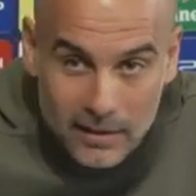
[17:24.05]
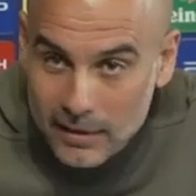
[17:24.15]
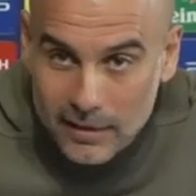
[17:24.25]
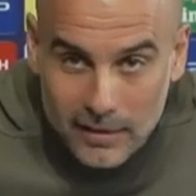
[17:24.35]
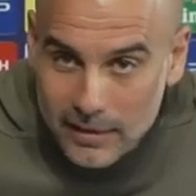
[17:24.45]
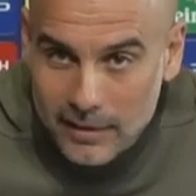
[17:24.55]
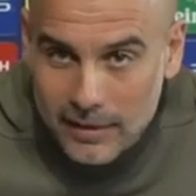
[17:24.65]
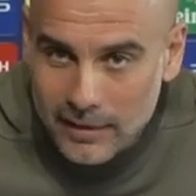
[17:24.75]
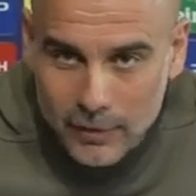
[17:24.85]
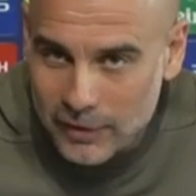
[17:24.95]
There
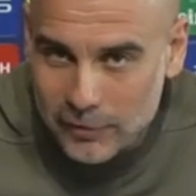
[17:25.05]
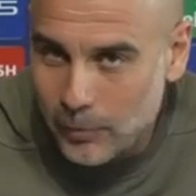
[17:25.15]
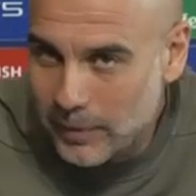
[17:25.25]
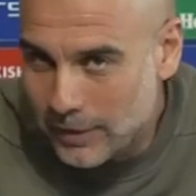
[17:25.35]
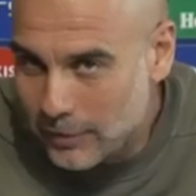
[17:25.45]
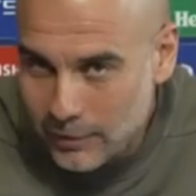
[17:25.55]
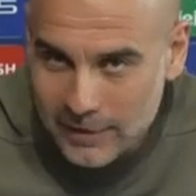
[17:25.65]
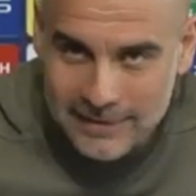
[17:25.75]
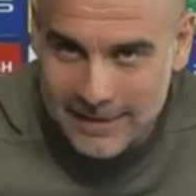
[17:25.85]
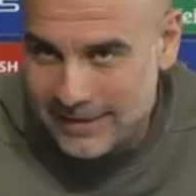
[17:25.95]
doesn't exist any kind
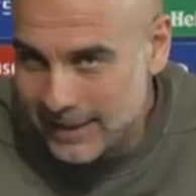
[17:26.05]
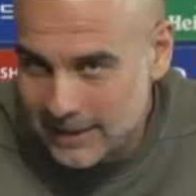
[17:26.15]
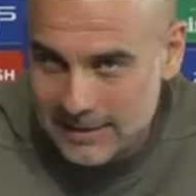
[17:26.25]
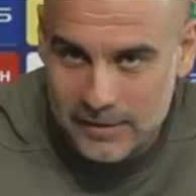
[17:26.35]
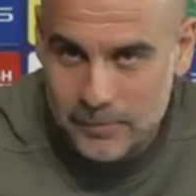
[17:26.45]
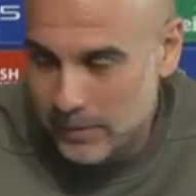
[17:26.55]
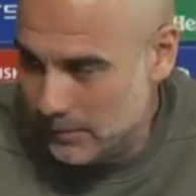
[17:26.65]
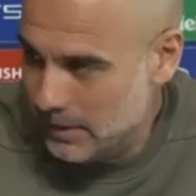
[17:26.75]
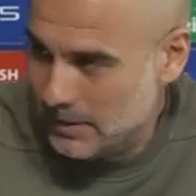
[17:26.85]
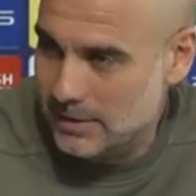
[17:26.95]
of other. You
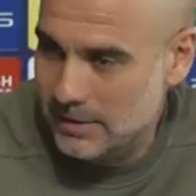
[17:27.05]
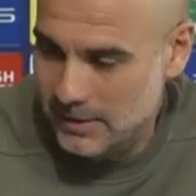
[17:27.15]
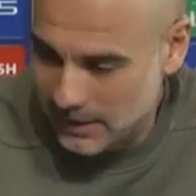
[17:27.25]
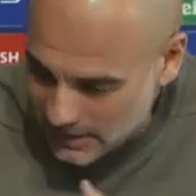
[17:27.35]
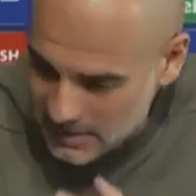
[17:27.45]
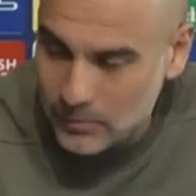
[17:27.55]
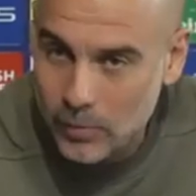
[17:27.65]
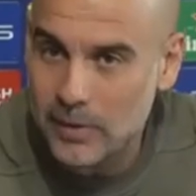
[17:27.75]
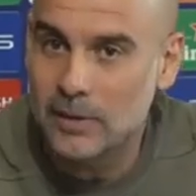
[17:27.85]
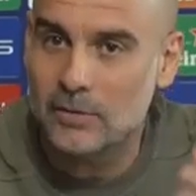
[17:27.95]
don't think about anything
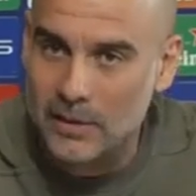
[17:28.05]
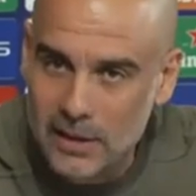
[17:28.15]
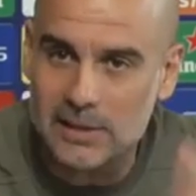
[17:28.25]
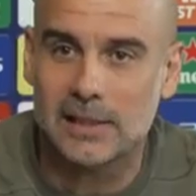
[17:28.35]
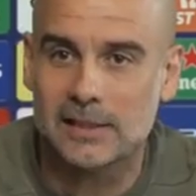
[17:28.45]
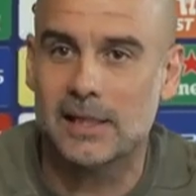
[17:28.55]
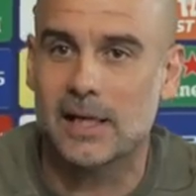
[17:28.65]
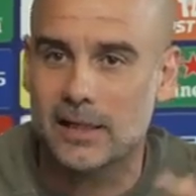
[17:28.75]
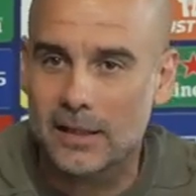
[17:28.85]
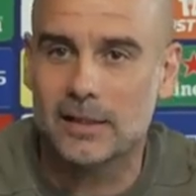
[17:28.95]
in the past. It's
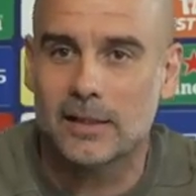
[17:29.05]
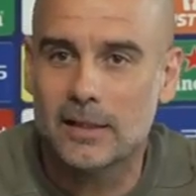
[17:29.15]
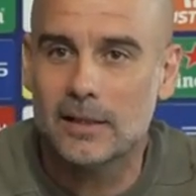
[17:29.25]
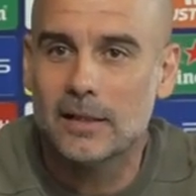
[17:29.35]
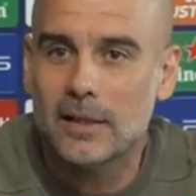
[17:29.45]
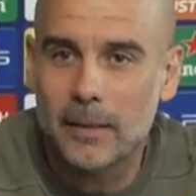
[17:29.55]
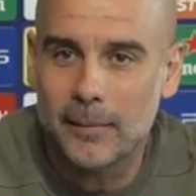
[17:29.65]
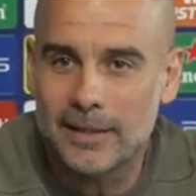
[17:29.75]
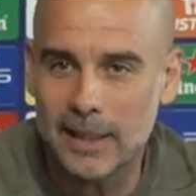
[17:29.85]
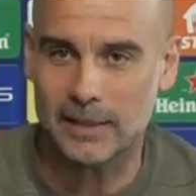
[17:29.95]
that moment you've got to be at
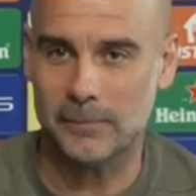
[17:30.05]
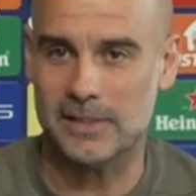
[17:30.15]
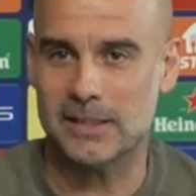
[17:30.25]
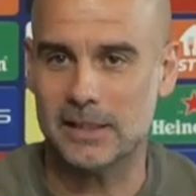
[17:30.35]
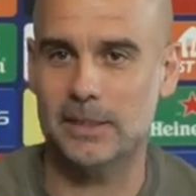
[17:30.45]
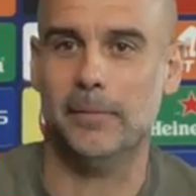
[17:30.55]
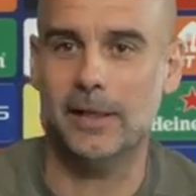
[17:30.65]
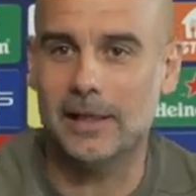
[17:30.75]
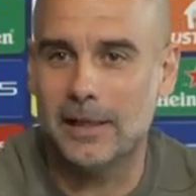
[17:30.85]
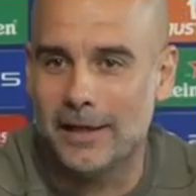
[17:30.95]
your best. Don't
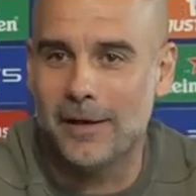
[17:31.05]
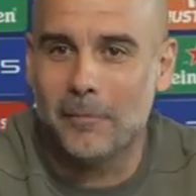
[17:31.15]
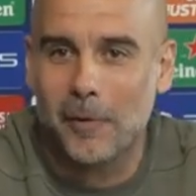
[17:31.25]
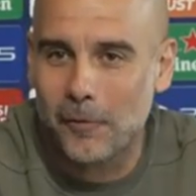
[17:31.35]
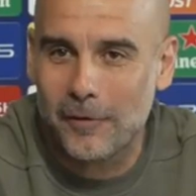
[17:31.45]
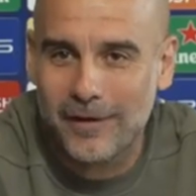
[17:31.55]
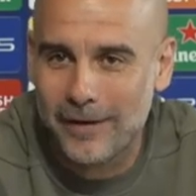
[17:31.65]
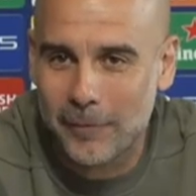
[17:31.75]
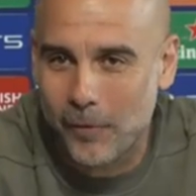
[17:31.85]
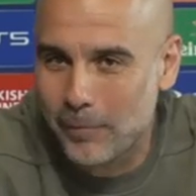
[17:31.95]
worry about the past.
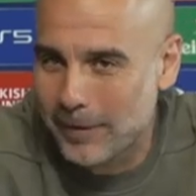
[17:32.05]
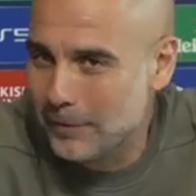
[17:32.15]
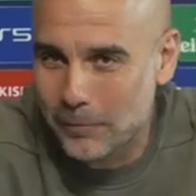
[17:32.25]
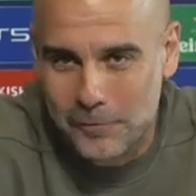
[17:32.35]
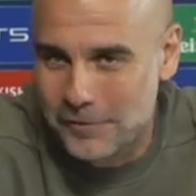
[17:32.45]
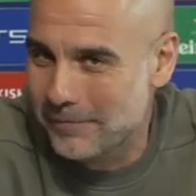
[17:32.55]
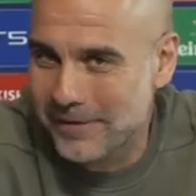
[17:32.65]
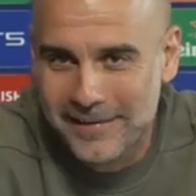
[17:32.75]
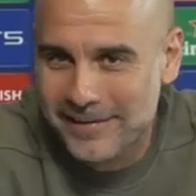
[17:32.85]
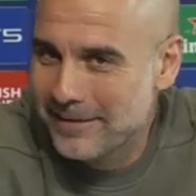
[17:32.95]
Get up, dress
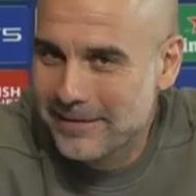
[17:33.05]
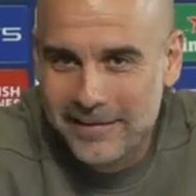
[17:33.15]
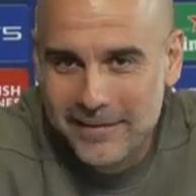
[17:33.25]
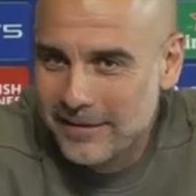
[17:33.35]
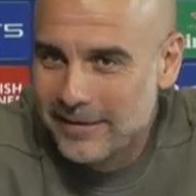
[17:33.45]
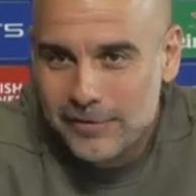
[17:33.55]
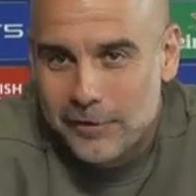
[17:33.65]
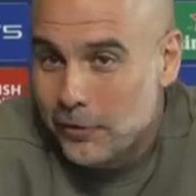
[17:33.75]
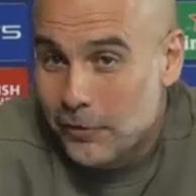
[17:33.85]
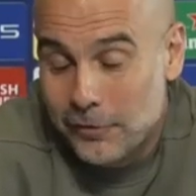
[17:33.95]
well, be
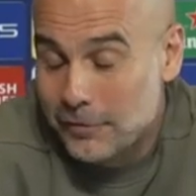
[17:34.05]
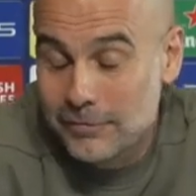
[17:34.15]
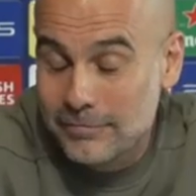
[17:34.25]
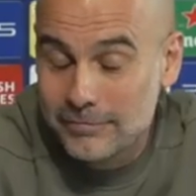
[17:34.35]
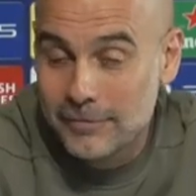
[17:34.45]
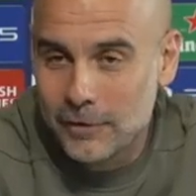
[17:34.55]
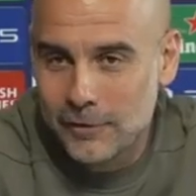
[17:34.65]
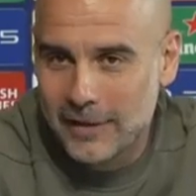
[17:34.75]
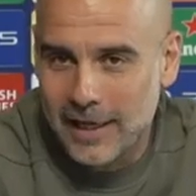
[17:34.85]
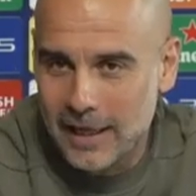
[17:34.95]
on form, and
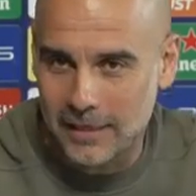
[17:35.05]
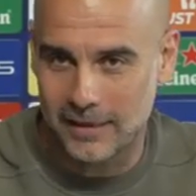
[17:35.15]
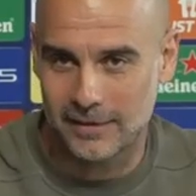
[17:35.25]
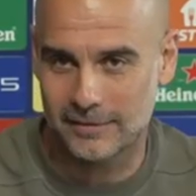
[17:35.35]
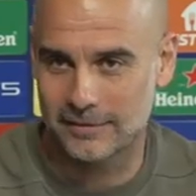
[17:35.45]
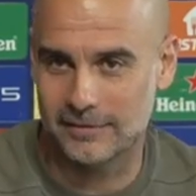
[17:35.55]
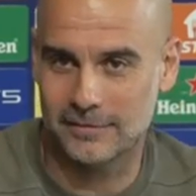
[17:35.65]
perform the best you have.